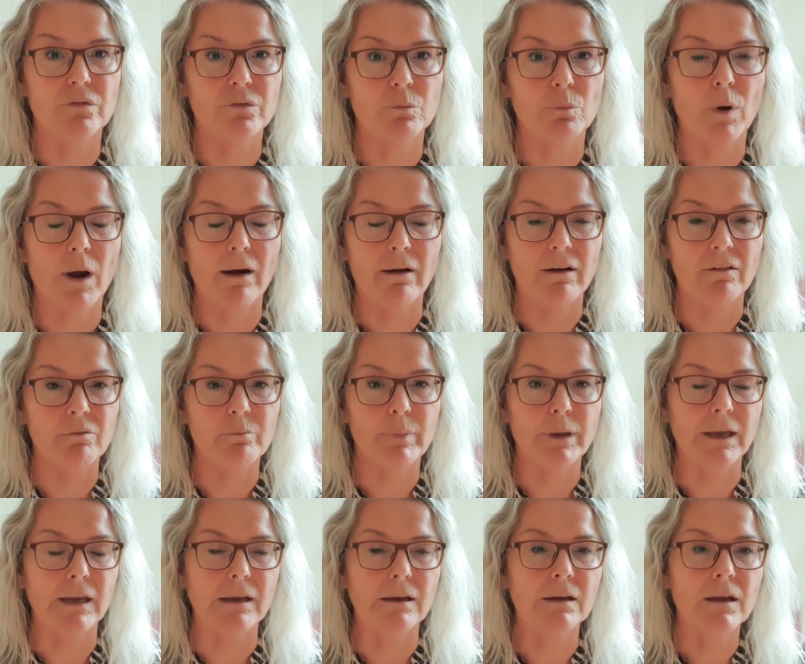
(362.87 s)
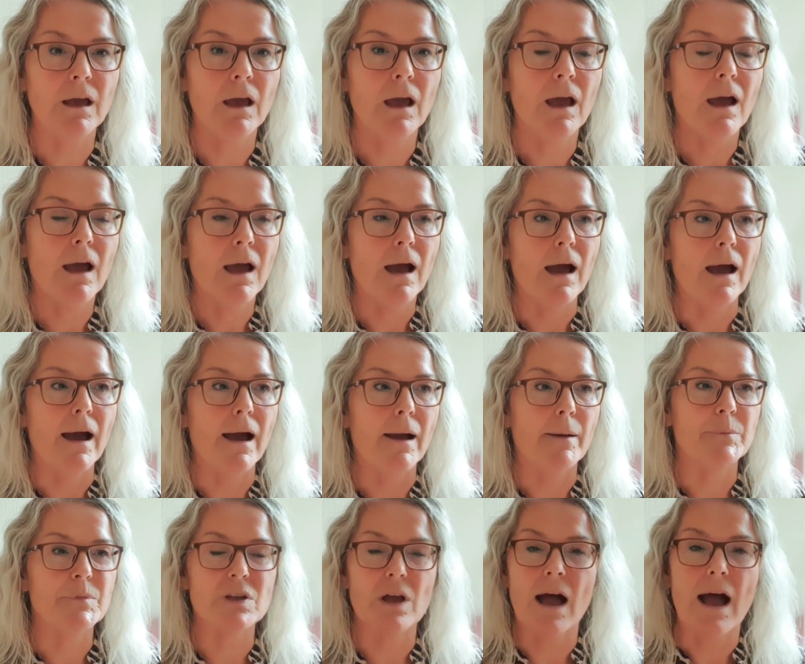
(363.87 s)
from where I've been.
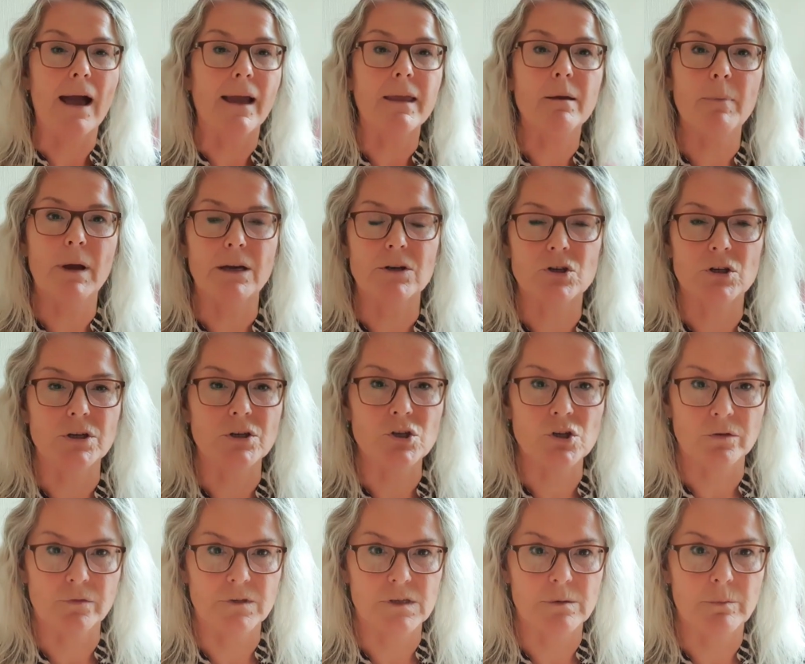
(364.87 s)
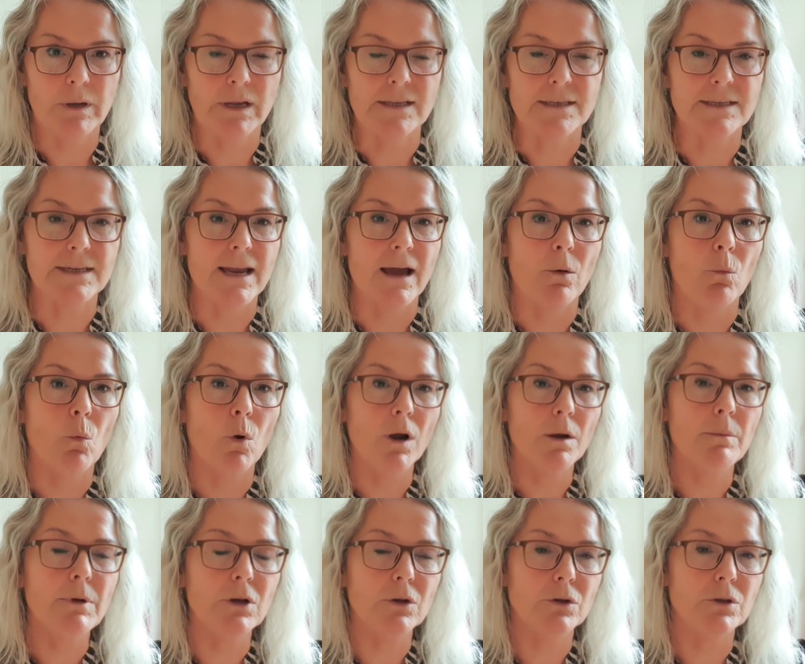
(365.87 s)
So I am actually chuffed to bits. Now, what
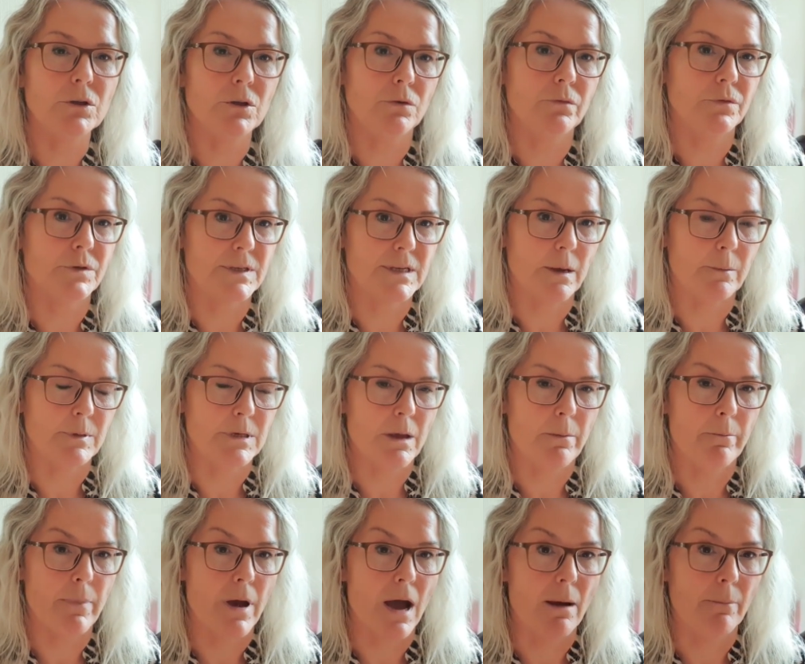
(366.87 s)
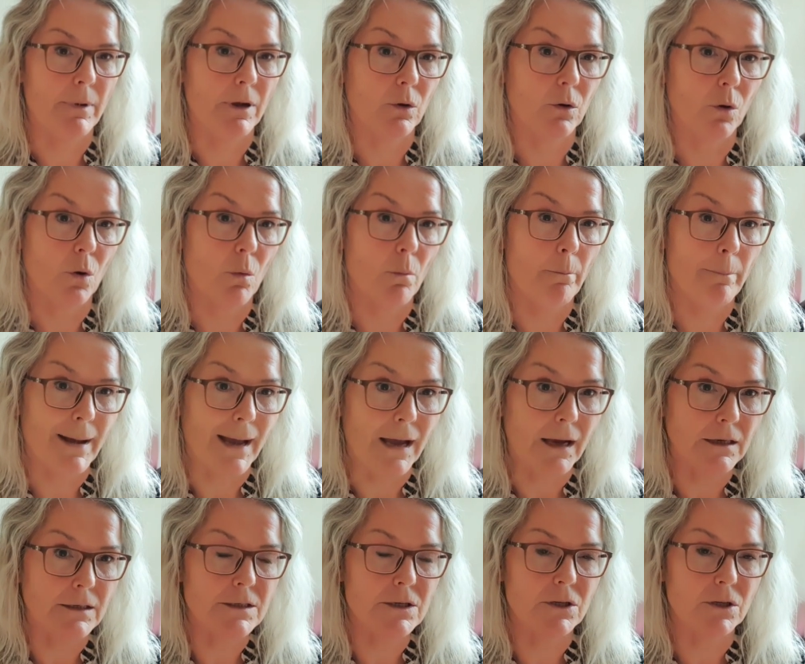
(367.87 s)
am I going to do for September? Am I going to go
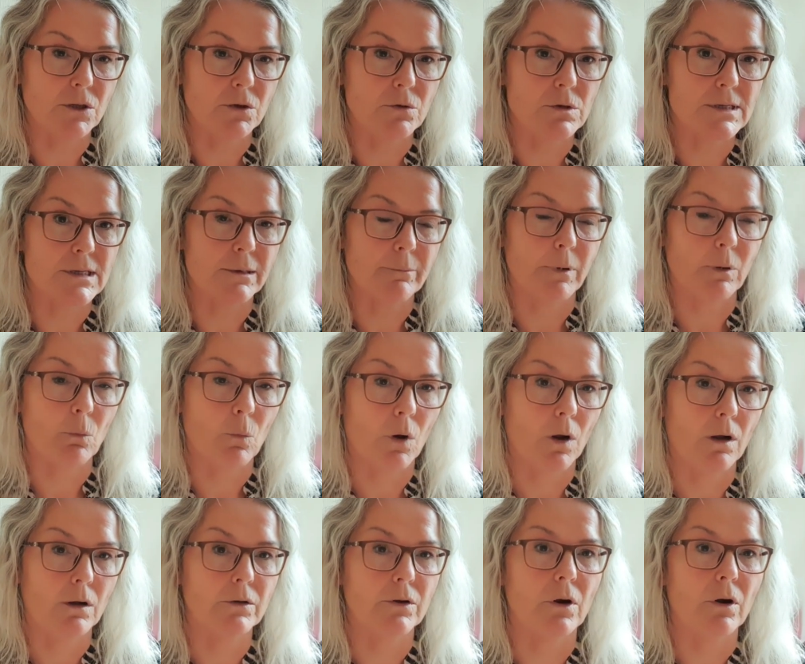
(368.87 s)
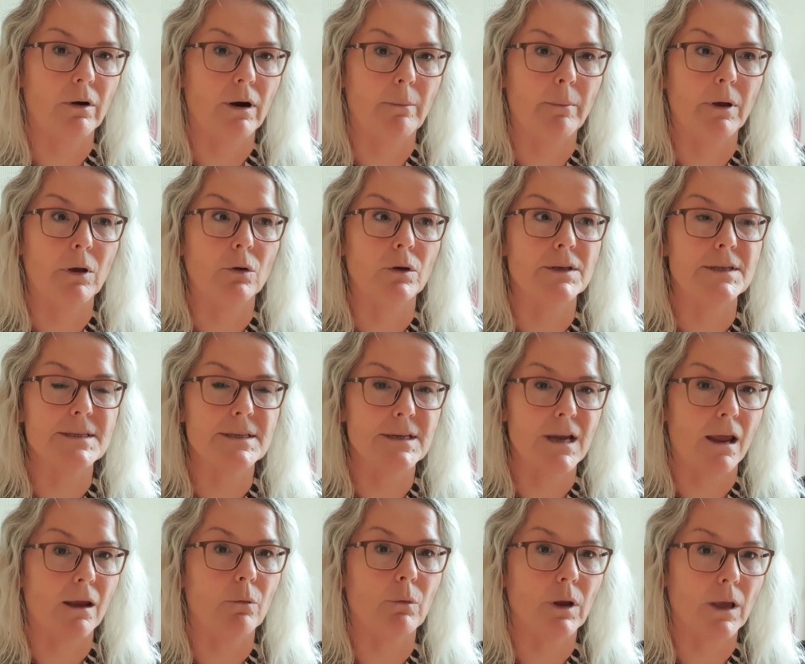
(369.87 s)
back to Slimming World, or am I going to
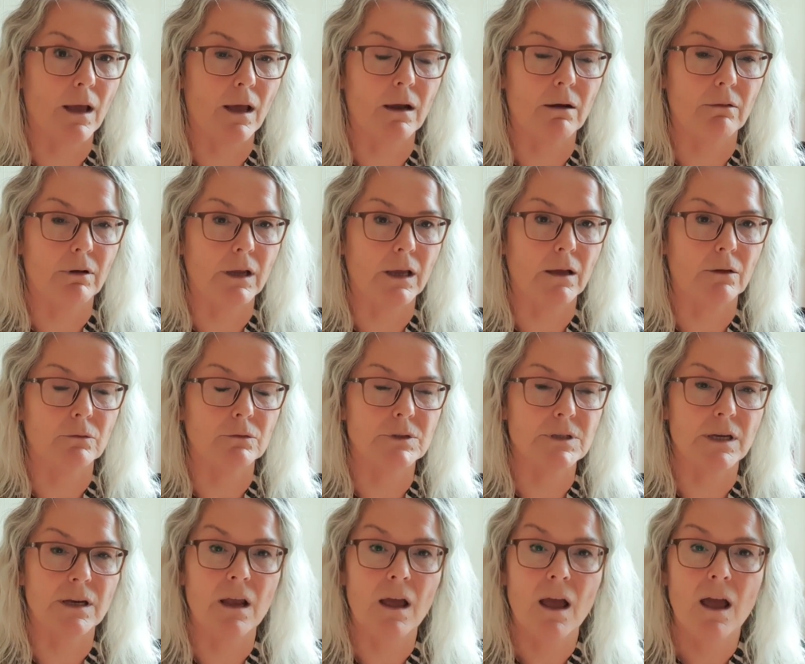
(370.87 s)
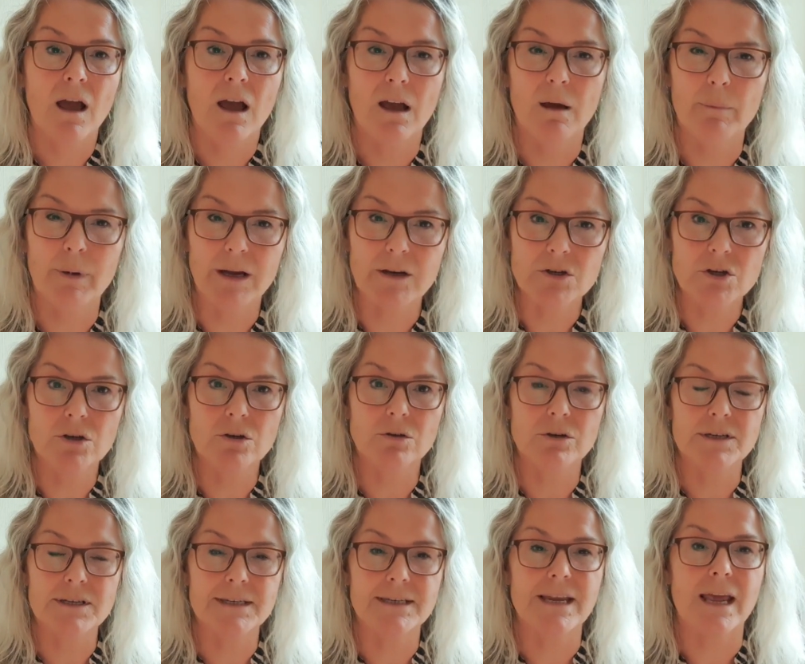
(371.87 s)
stay with calorie counting? I'm actually going
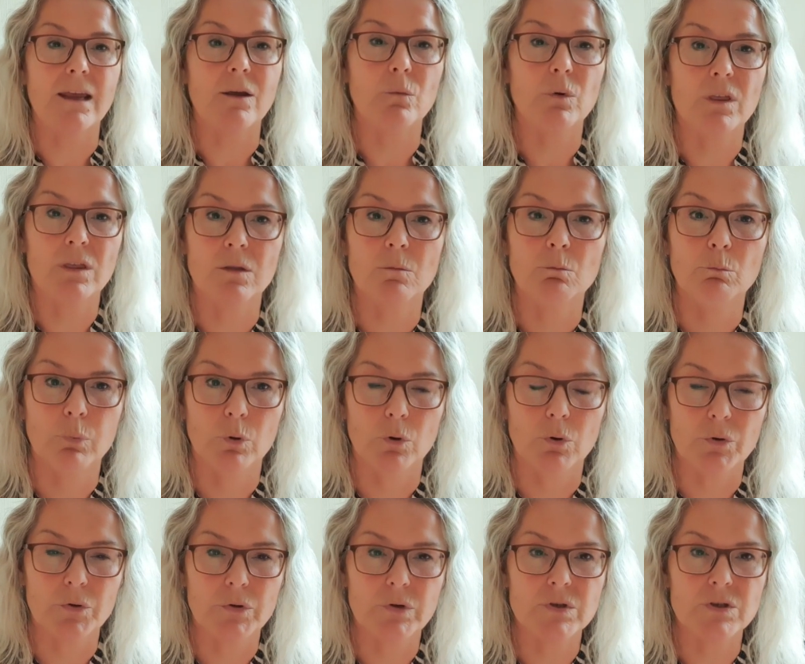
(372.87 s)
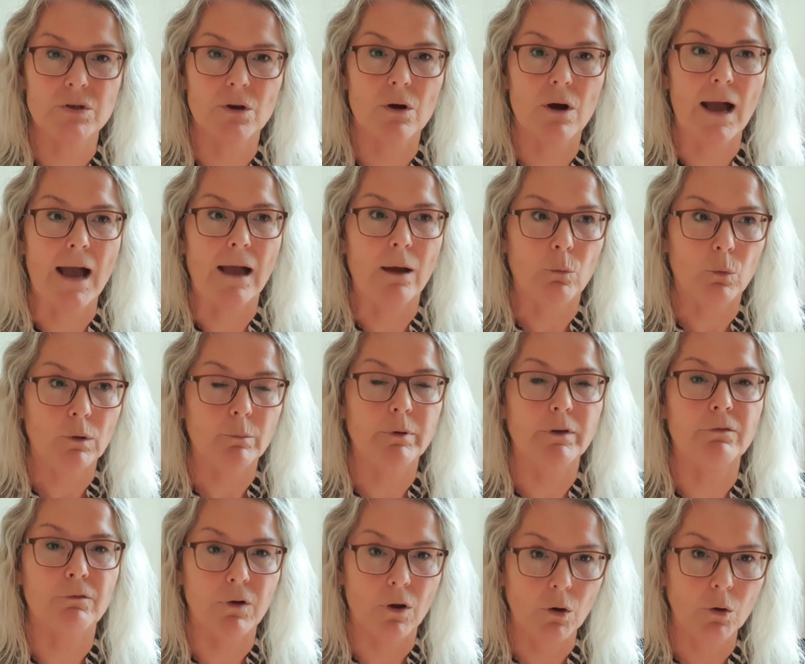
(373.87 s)
to stay with them both. So I will
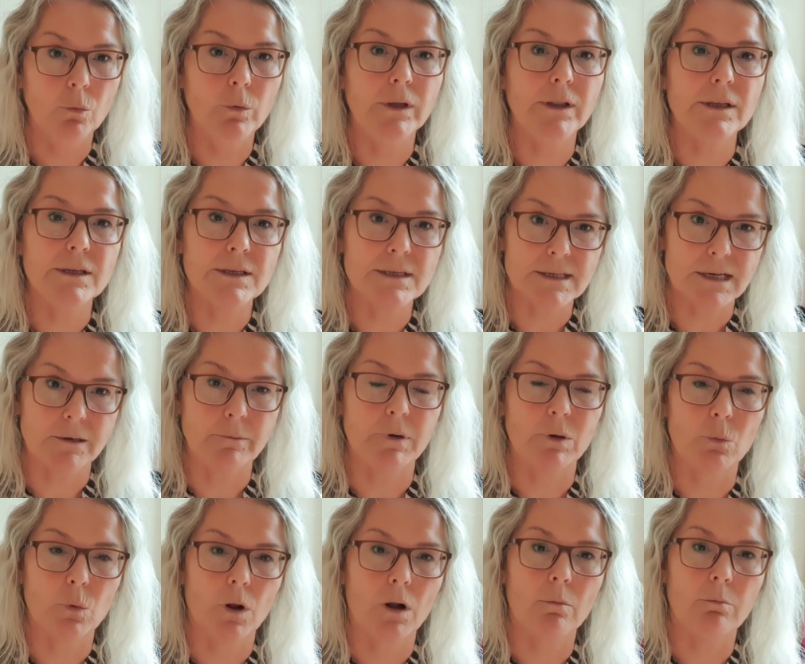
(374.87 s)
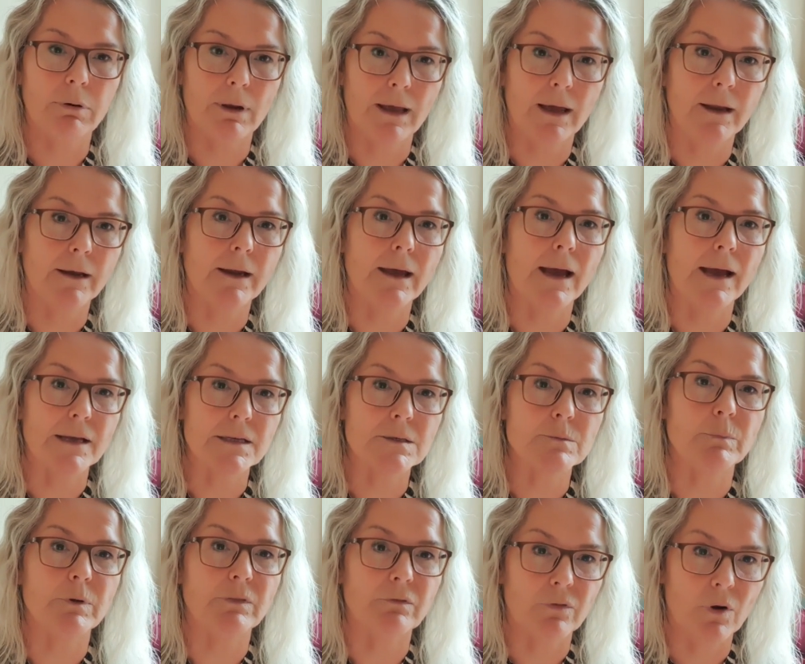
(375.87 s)
be following the Slimming World plan as
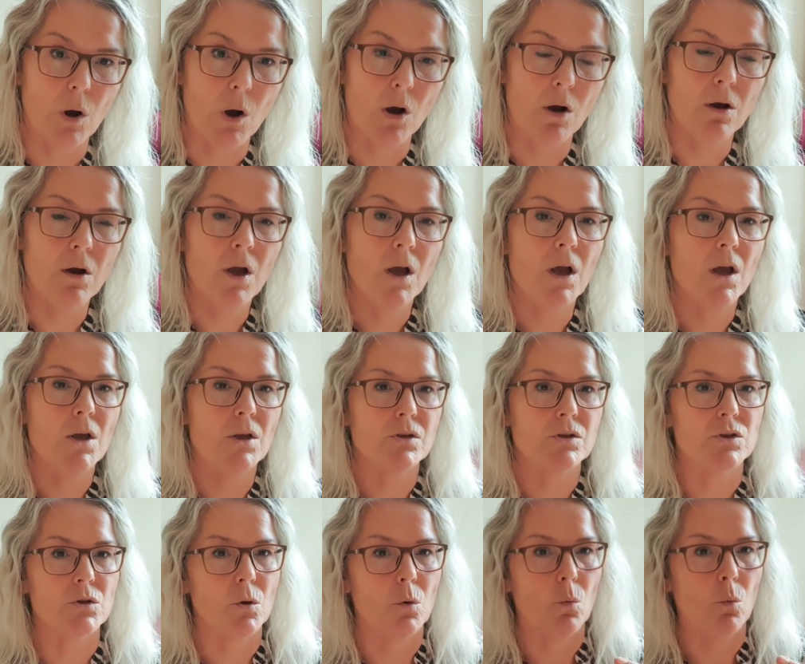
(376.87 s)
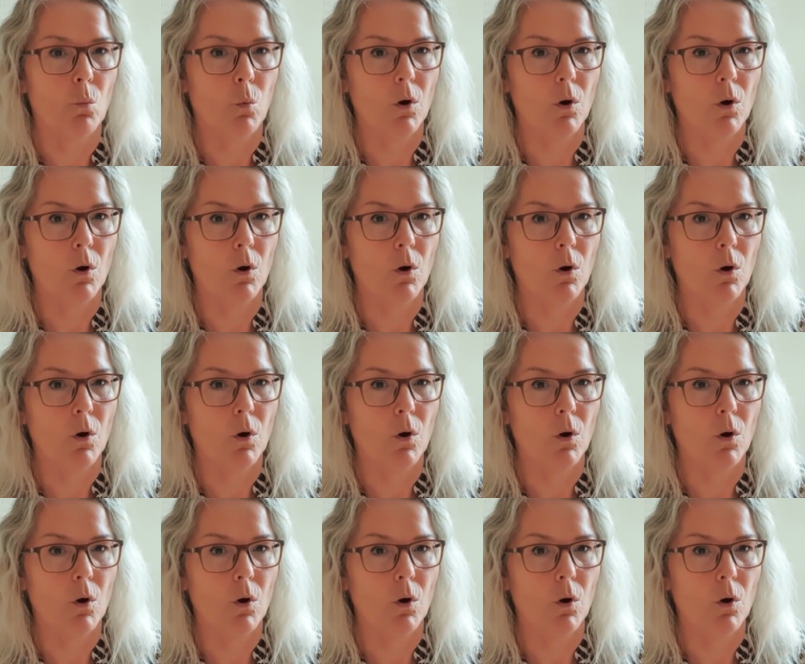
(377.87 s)
before. So